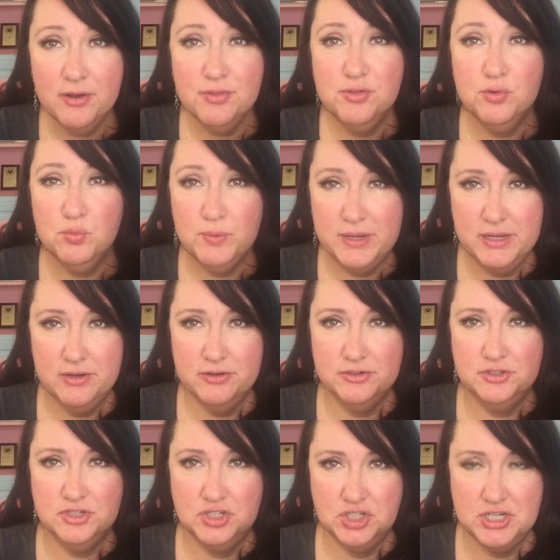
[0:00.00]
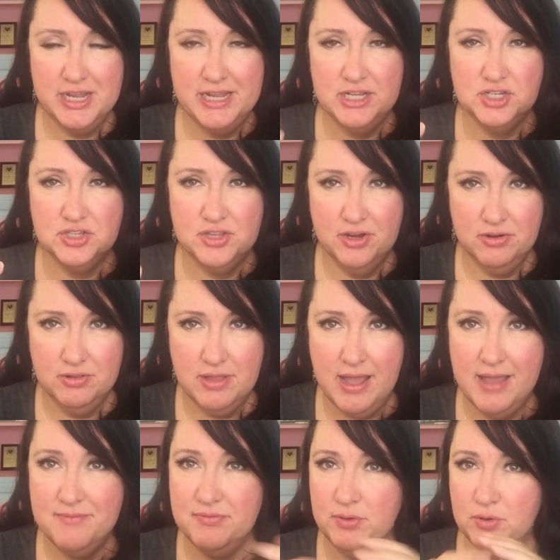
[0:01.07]
the reader to change their
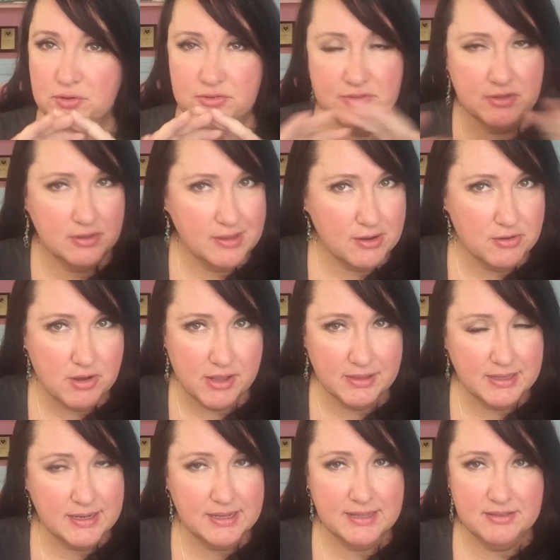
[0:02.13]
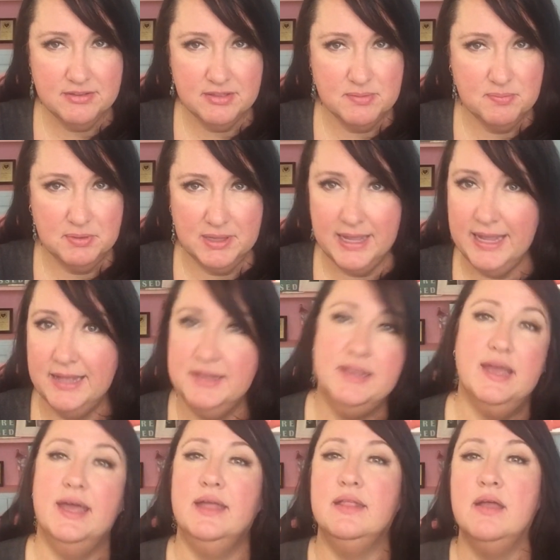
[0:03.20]
life. You still are not getting into the plan
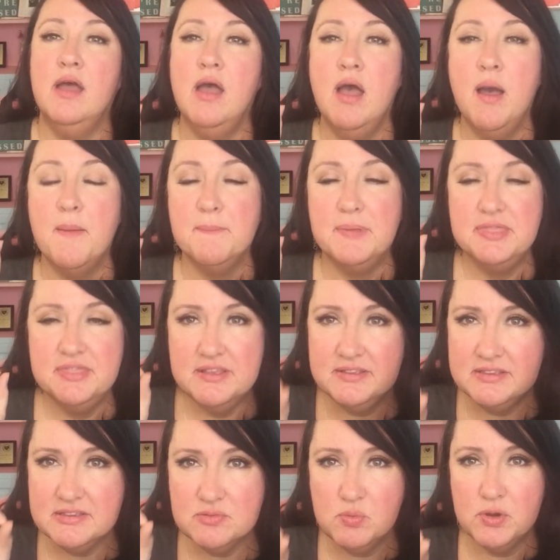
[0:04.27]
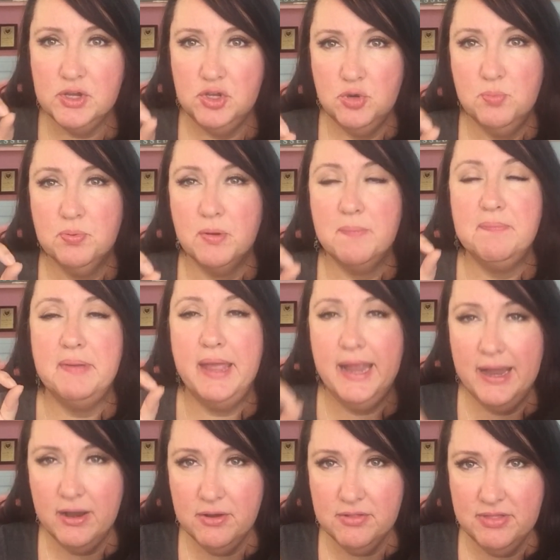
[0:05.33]
yet, but this is where you
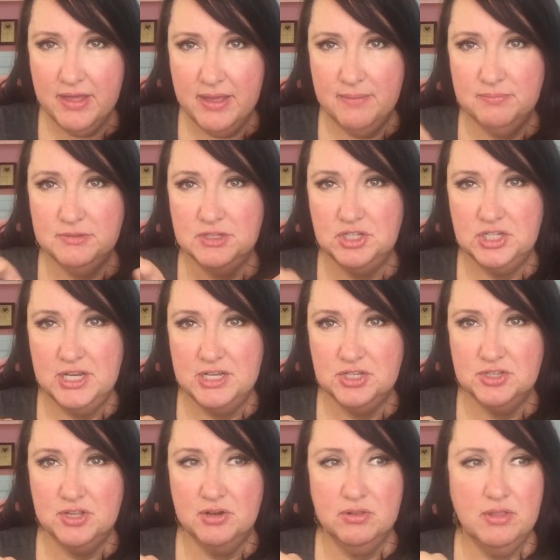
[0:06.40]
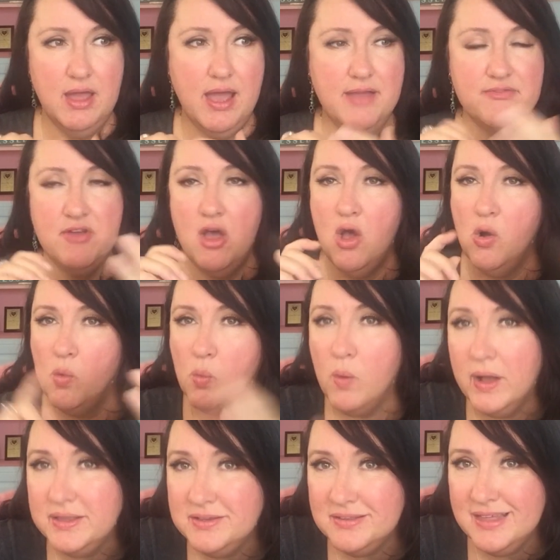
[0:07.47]
prepare them to change their life.
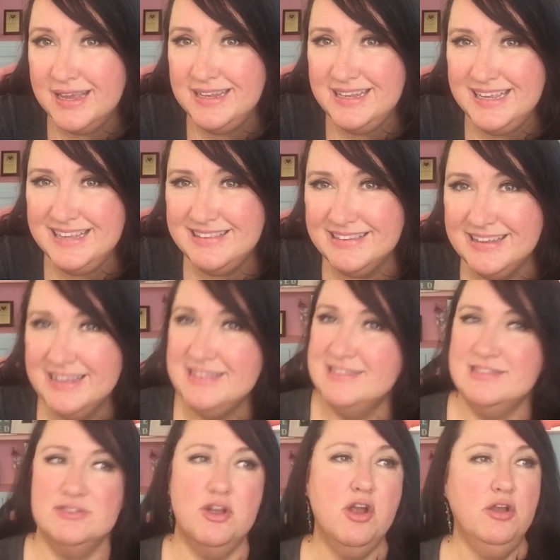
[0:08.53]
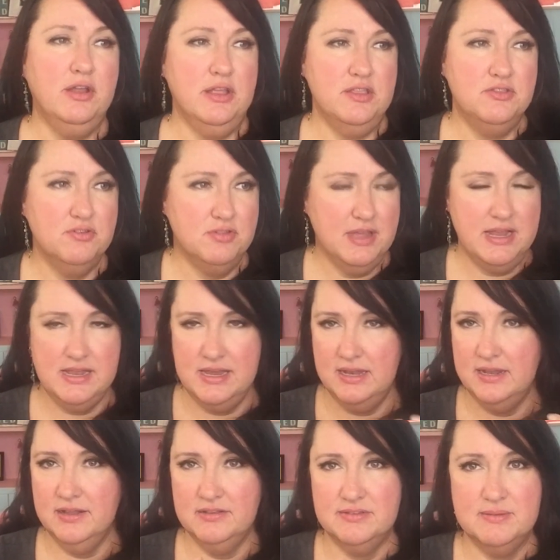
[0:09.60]
What do they need to get started? Do they need
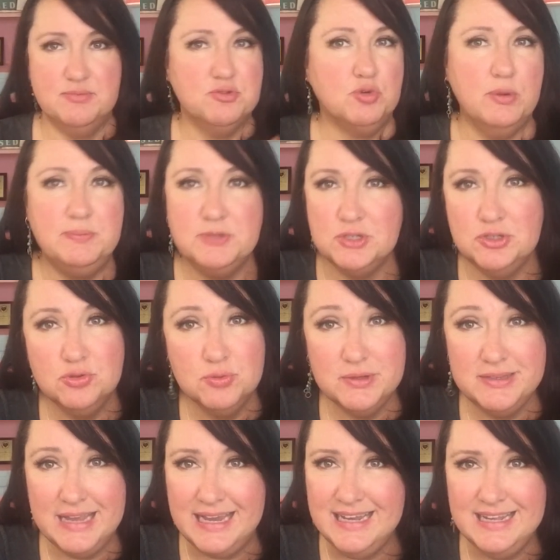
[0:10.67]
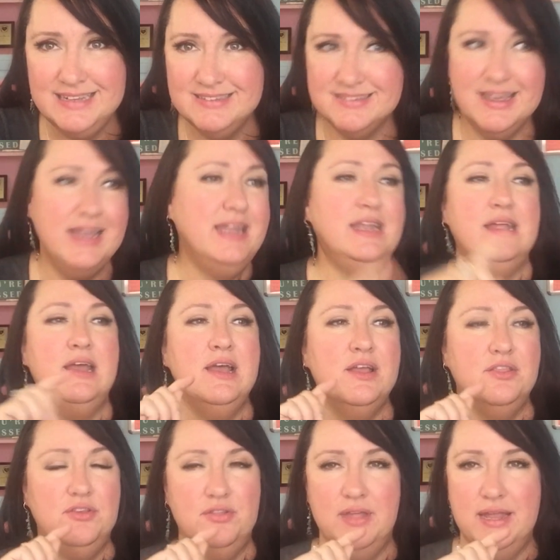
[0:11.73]
a subscription to a dating site?
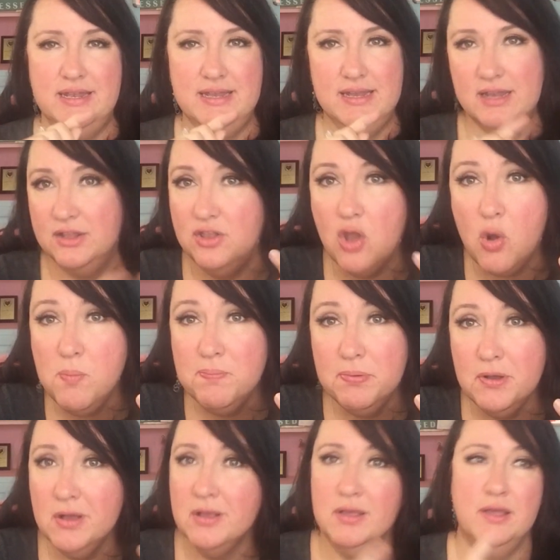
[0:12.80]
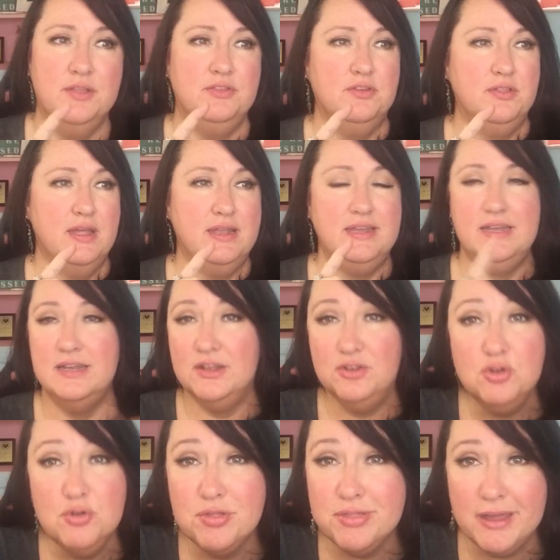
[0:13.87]
Do they need a notebook? Do they need a
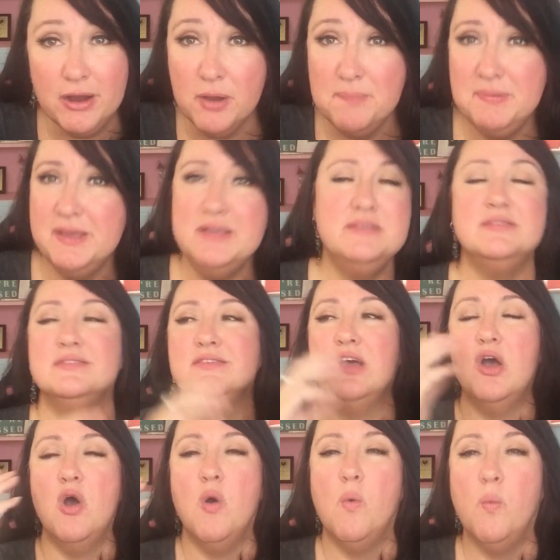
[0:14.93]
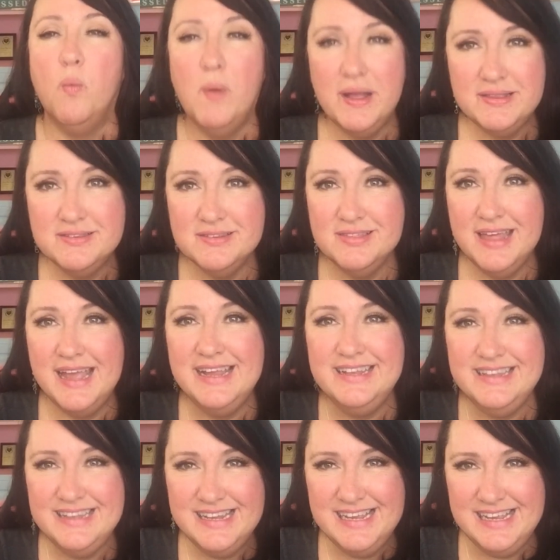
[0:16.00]
new therapist? What do they
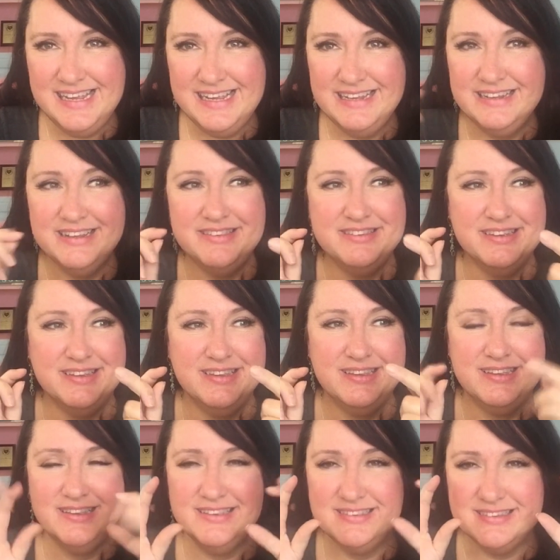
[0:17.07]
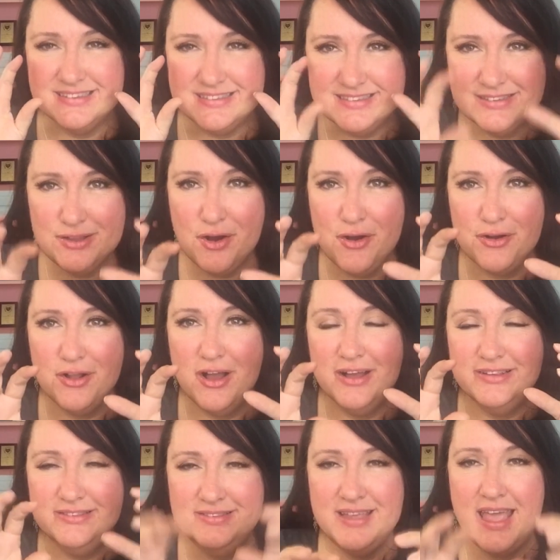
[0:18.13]
need to start
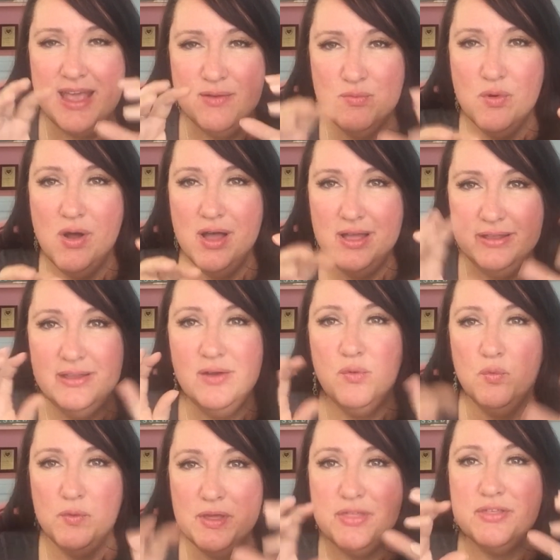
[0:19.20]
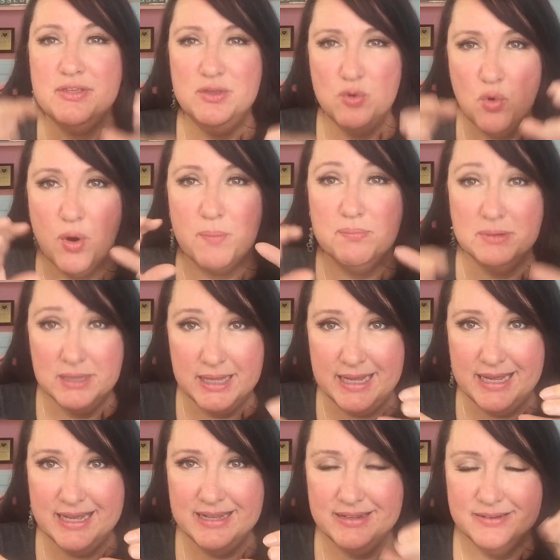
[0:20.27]
on day 1 with your
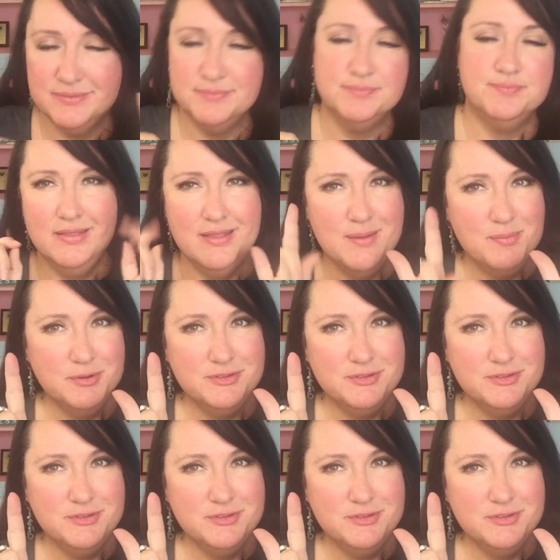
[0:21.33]
plan? Number